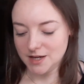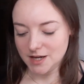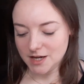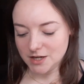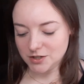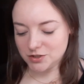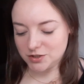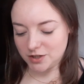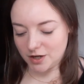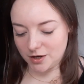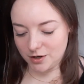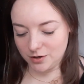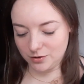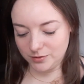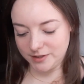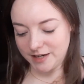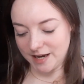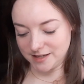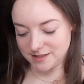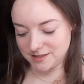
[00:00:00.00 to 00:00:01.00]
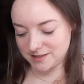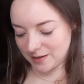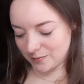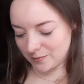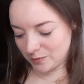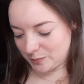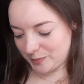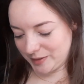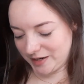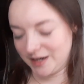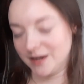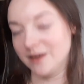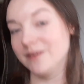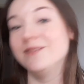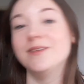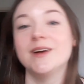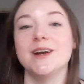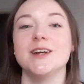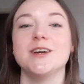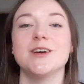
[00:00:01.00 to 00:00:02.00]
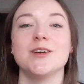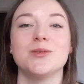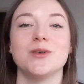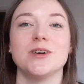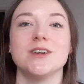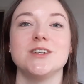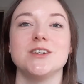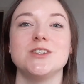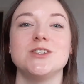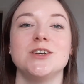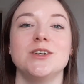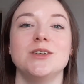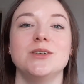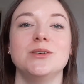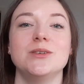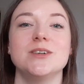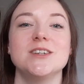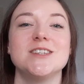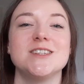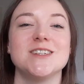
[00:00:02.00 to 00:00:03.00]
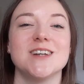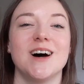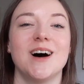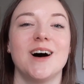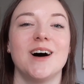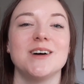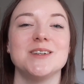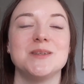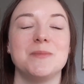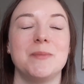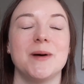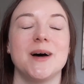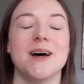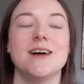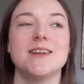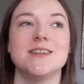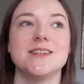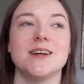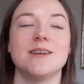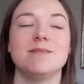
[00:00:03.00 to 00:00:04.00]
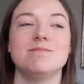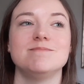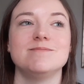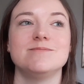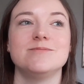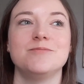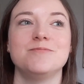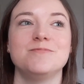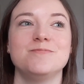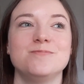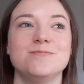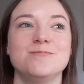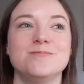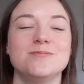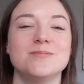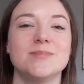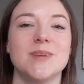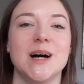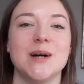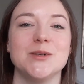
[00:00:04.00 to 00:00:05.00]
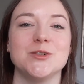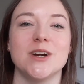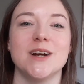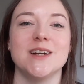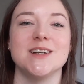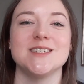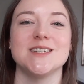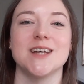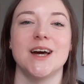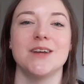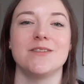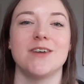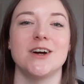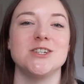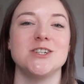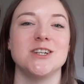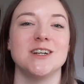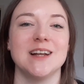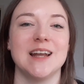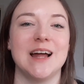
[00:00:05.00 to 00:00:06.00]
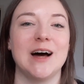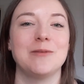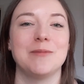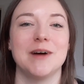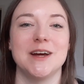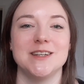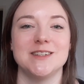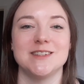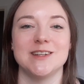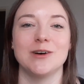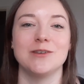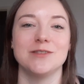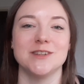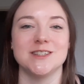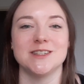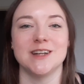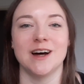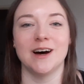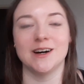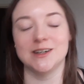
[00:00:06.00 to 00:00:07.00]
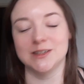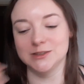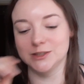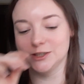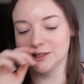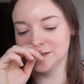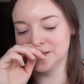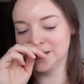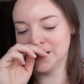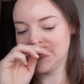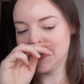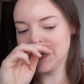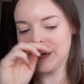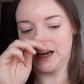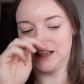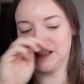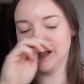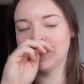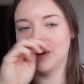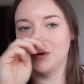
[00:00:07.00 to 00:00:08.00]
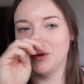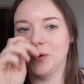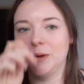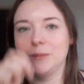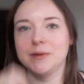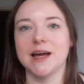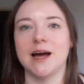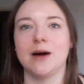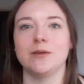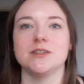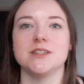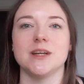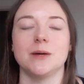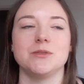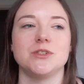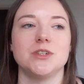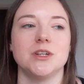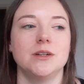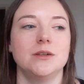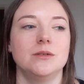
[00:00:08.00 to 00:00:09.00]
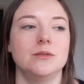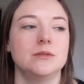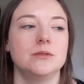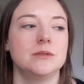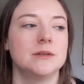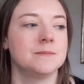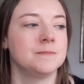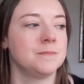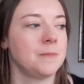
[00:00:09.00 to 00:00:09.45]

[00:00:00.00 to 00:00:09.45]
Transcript: So yes, that will be a really good one to start, but I'm trying to decide if I should allow myself a start or not. I think my whip count's up to